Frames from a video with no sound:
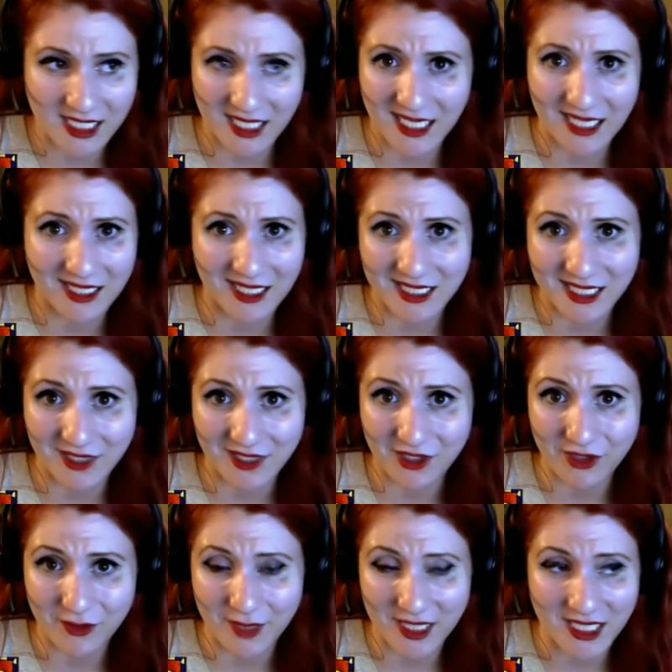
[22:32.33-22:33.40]
I'll tell you
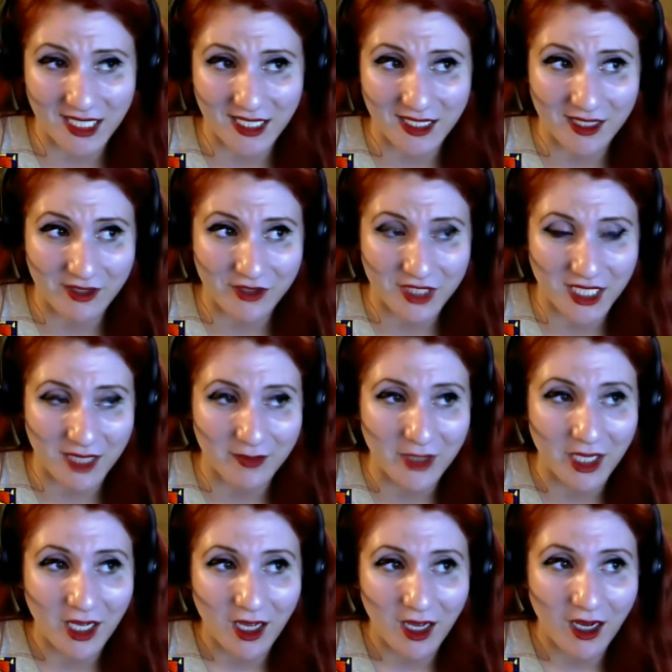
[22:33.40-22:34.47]
about that another time,
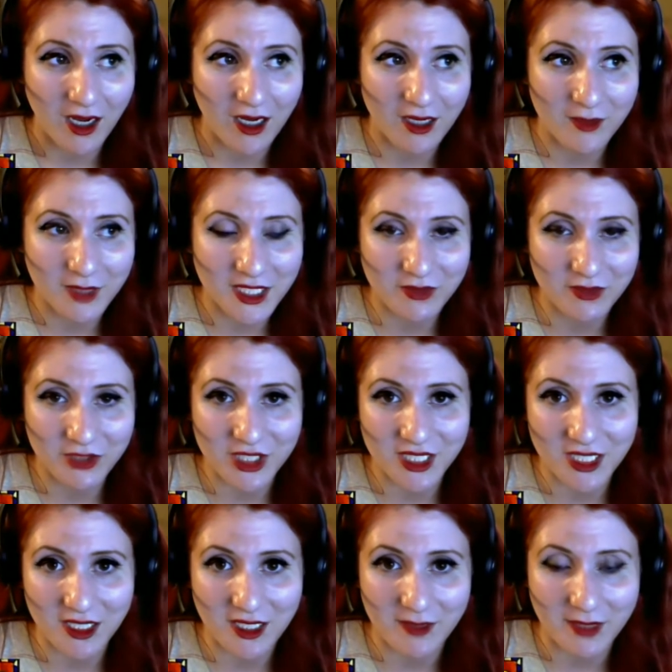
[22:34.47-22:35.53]
because we're just
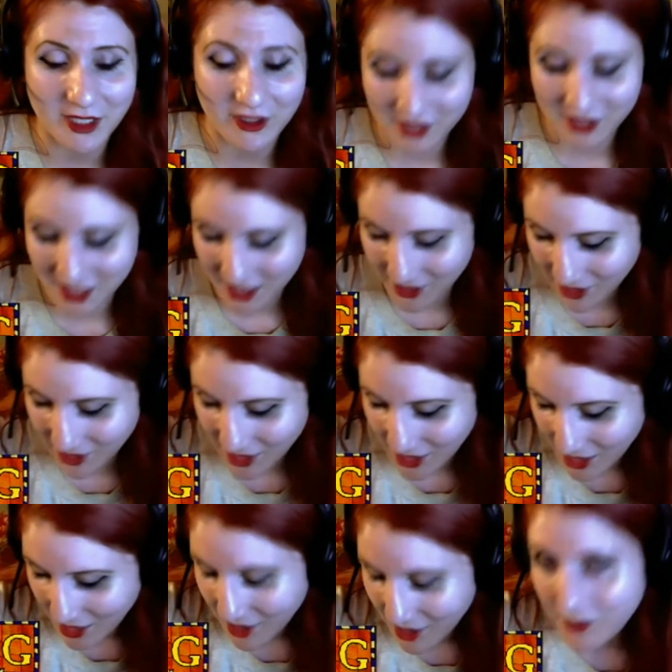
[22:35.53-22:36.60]
talking about arts now.
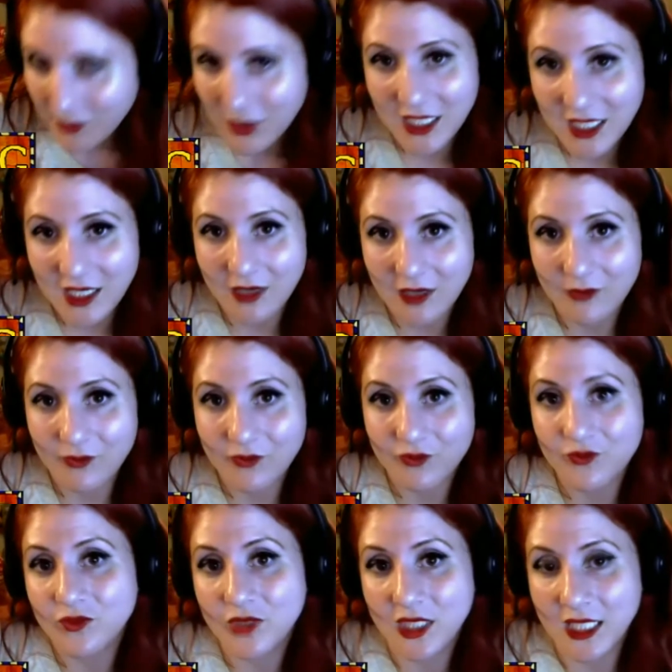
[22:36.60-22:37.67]
But
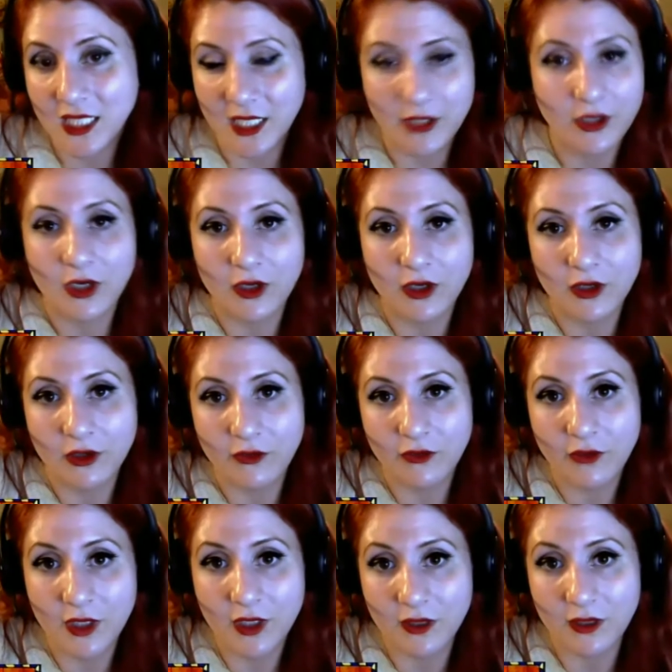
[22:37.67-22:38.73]
yeah, you could go to your
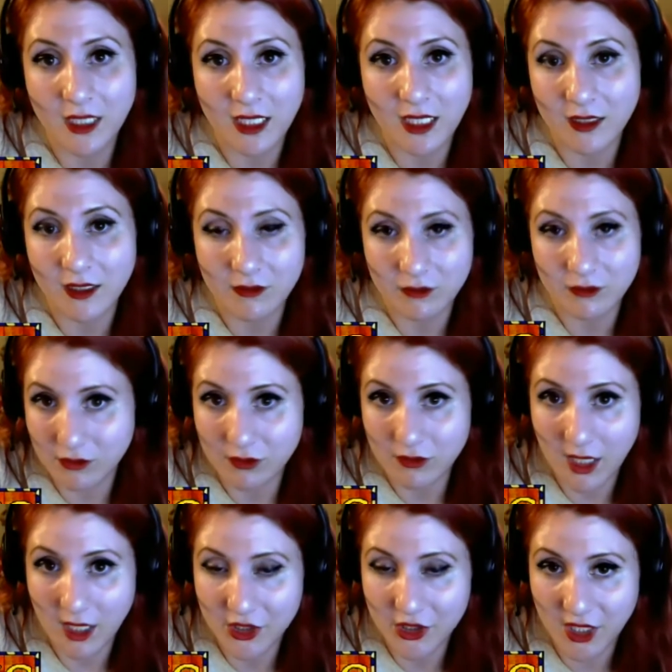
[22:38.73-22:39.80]
freehold and get
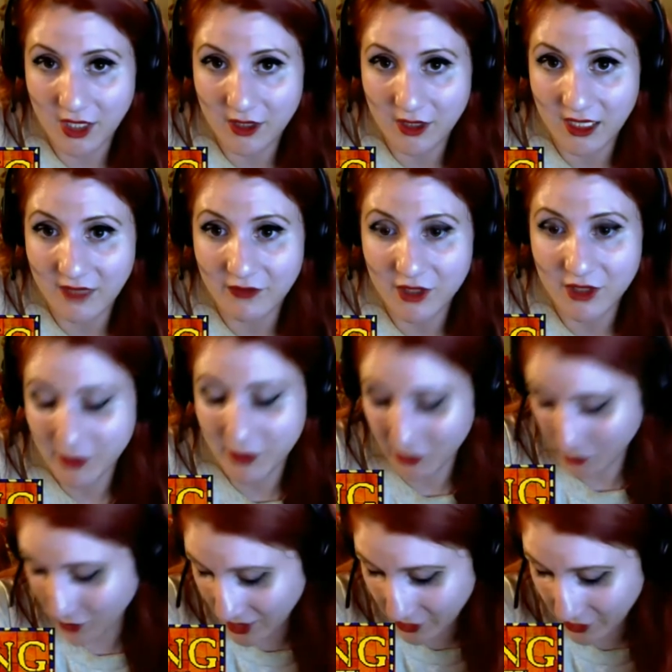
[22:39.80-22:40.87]
extra health levels, but
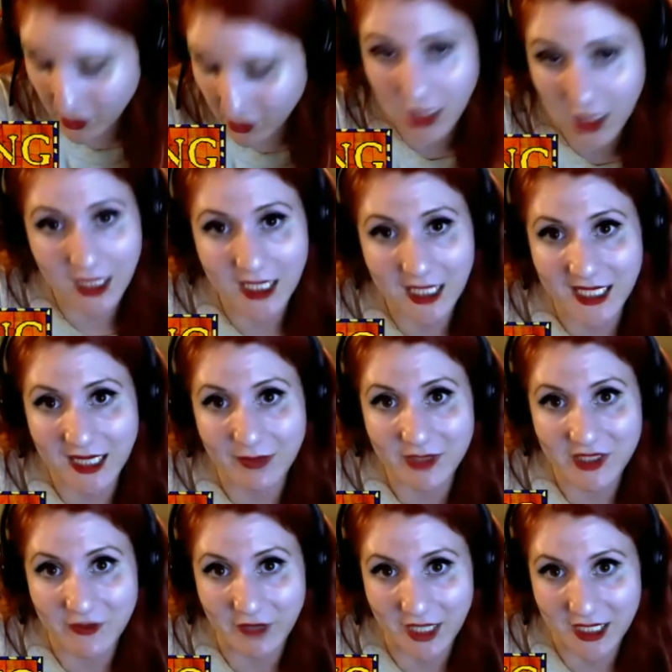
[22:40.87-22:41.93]
really you're not going to get them as
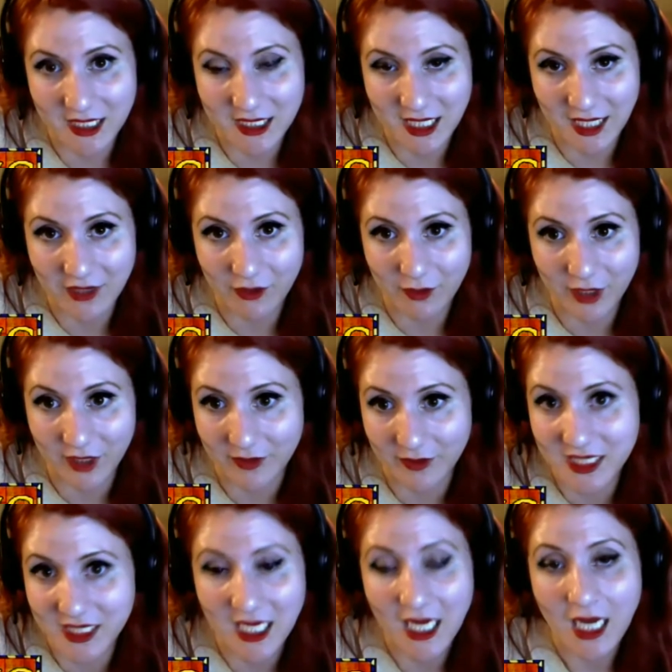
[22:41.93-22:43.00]
fast as Heather Balm. It's
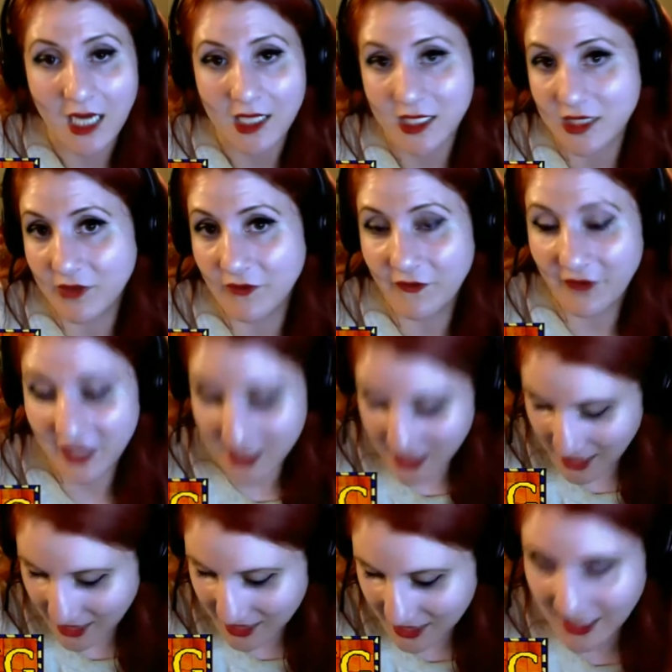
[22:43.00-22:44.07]
a
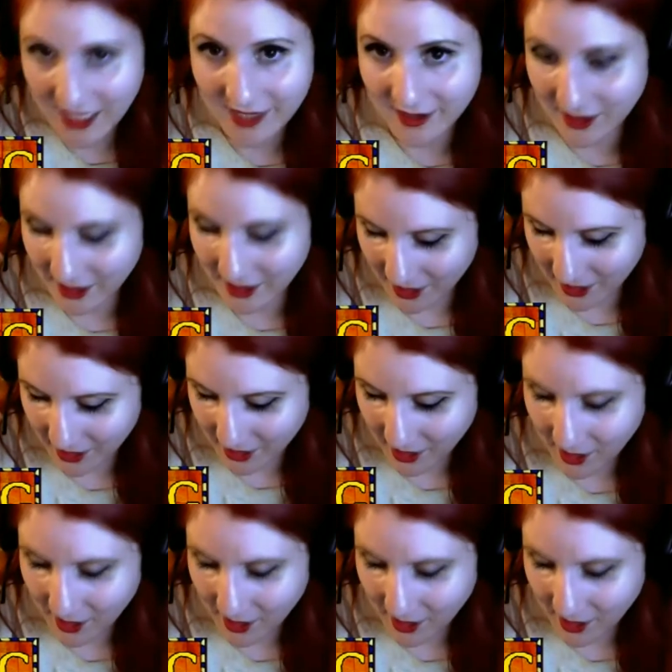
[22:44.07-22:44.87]
fantastic healing thing.